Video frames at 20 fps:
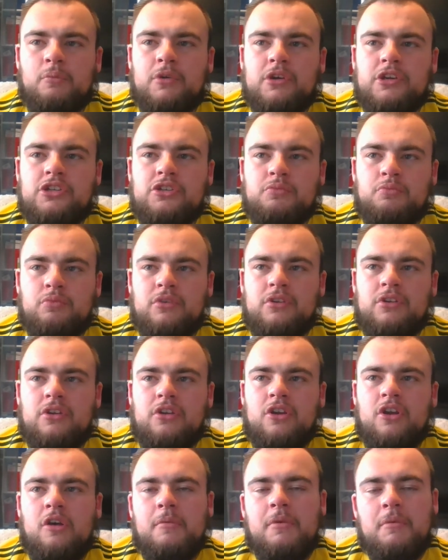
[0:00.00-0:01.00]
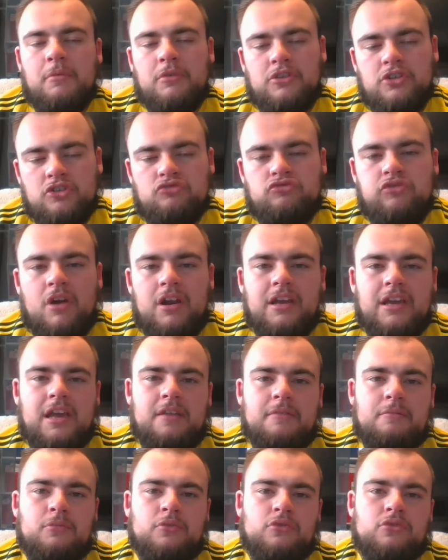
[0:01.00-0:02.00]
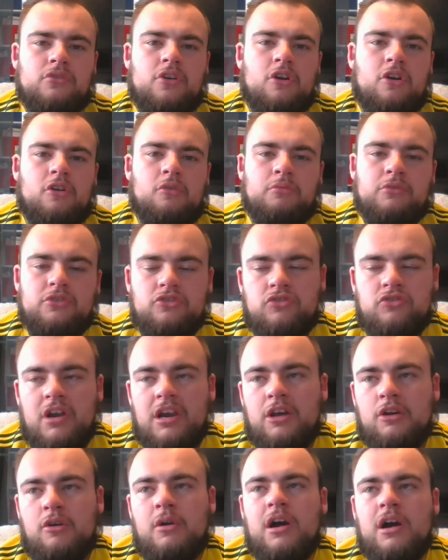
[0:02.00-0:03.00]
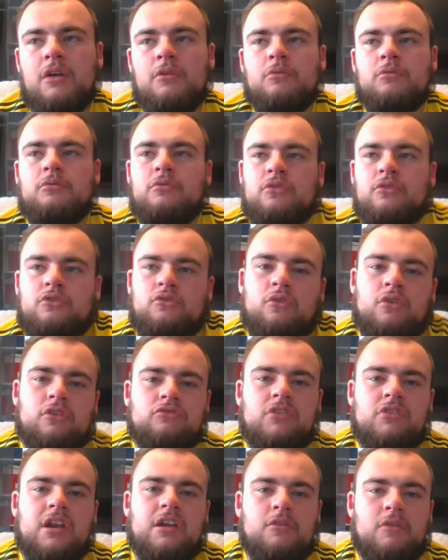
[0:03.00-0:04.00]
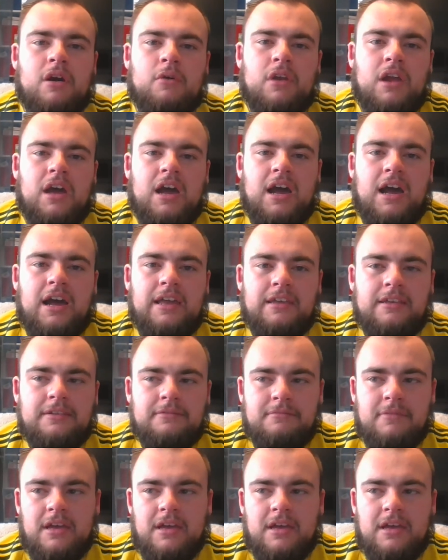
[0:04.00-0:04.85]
we're just trying to go out on a high.